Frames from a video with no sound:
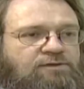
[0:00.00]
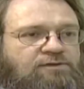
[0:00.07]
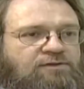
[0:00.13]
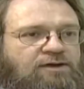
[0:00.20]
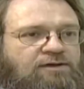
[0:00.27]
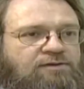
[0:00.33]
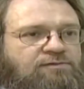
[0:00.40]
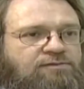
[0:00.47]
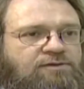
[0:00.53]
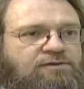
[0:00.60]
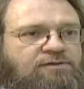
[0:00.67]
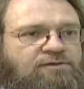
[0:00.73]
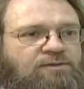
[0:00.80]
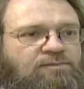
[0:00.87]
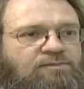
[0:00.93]
intended for
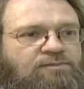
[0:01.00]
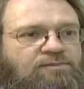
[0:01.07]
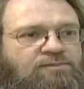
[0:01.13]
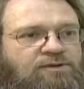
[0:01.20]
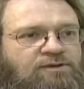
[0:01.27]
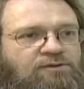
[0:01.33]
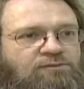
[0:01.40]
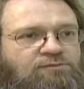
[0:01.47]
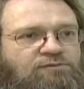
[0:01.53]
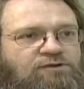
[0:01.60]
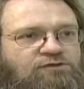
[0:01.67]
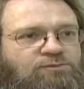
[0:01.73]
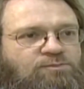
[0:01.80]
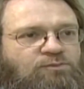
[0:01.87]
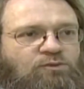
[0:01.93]
some
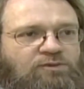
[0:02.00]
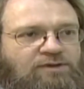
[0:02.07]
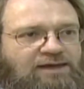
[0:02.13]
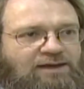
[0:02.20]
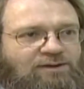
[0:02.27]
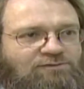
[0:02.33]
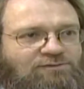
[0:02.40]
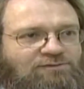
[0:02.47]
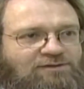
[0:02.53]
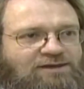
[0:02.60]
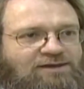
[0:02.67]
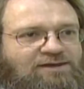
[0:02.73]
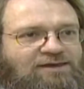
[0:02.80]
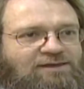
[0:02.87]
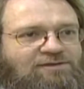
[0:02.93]
rich boy out on the
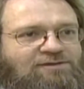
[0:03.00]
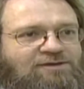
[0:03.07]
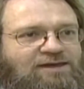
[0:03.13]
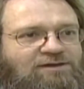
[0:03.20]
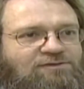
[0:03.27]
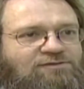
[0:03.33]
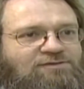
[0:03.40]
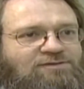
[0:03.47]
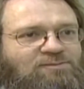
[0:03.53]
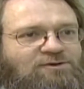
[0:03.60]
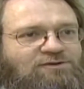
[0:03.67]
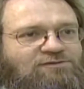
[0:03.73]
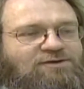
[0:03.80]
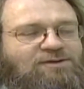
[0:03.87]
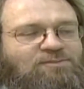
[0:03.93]
eastern edge of the
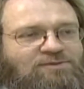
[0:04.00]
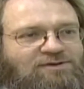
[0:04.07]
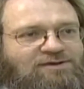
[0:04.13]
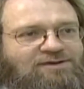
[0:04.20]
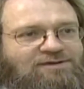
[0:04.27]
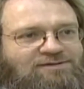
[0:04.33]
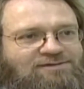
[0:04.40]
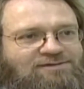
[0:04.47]
Persian Empire.